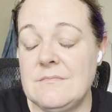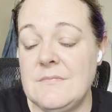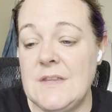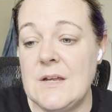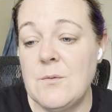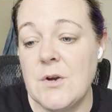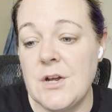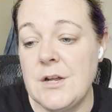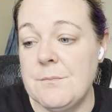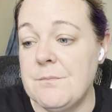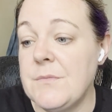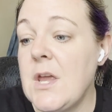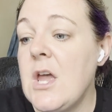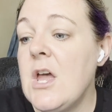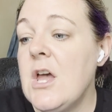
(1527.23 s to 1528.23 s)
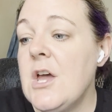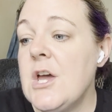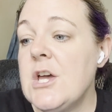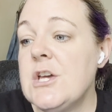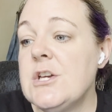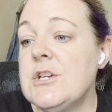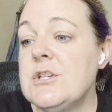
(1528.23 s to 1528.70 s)
we're good.
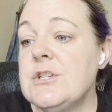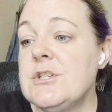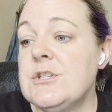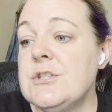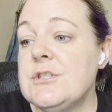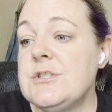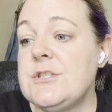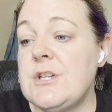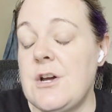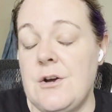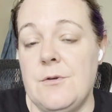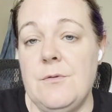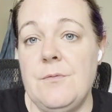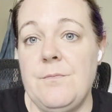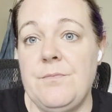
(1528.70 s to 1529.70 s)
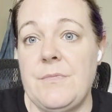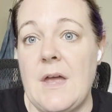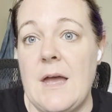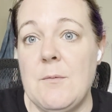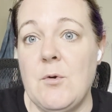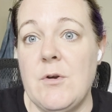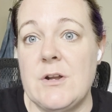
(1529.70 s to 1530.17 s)
So
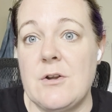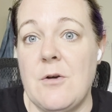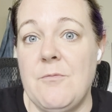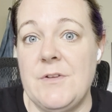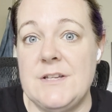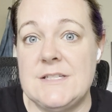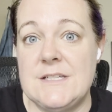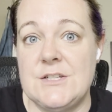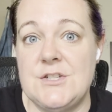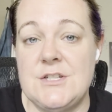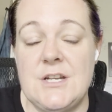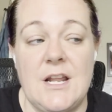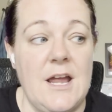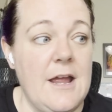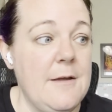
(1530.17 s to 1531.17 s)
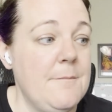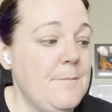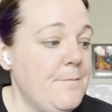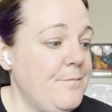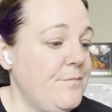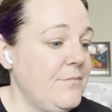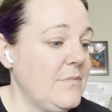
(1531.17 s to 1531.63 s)
I'm going to hopefully stitch today.
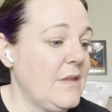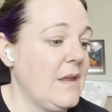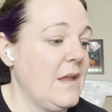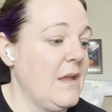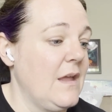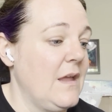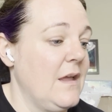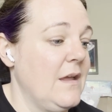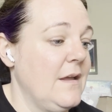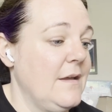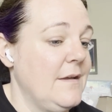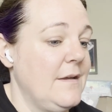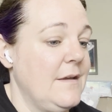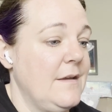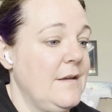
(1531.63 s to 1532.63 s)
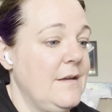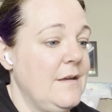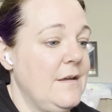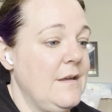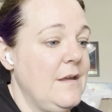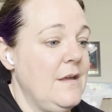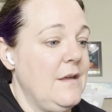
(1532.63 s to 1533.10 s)

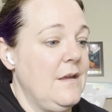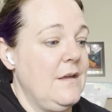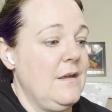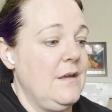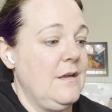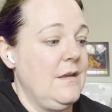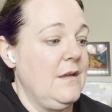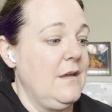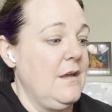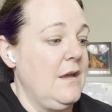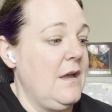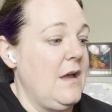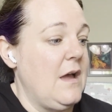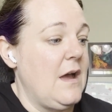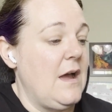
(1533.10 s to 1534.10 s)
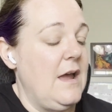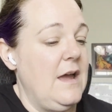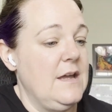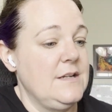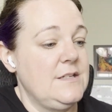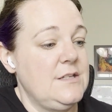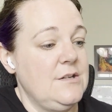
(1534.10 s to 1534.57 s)
I
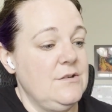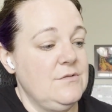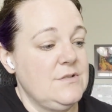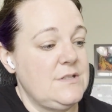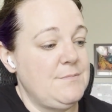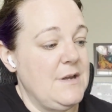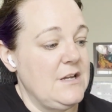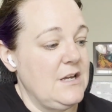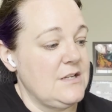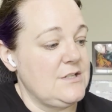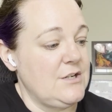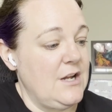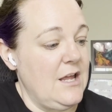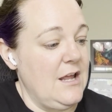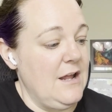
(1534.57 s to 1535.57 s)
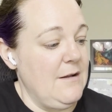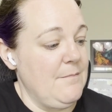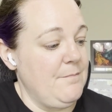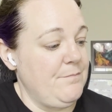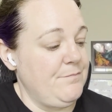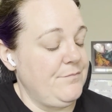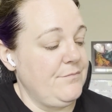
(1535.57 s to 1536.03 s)
had to spend yesterday
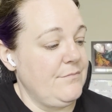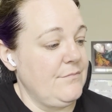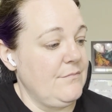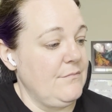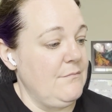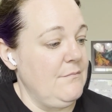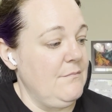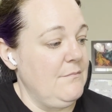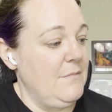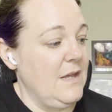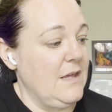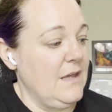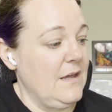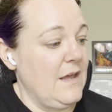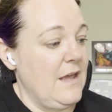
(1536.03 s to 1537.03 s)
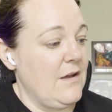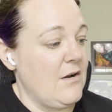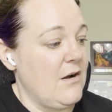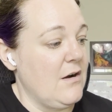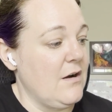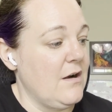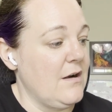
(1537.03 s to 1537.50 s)
making a
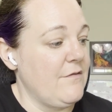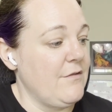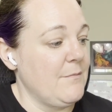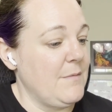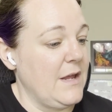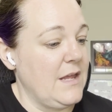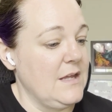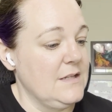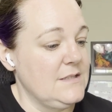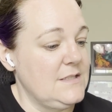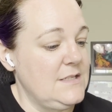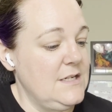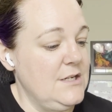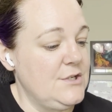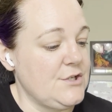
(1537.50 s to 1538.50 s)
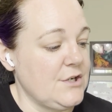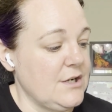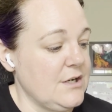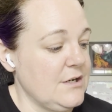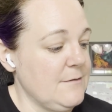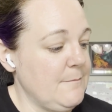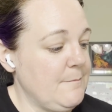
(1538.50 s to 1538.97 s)
card for my kid's
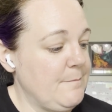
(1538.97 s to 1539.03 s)
teacher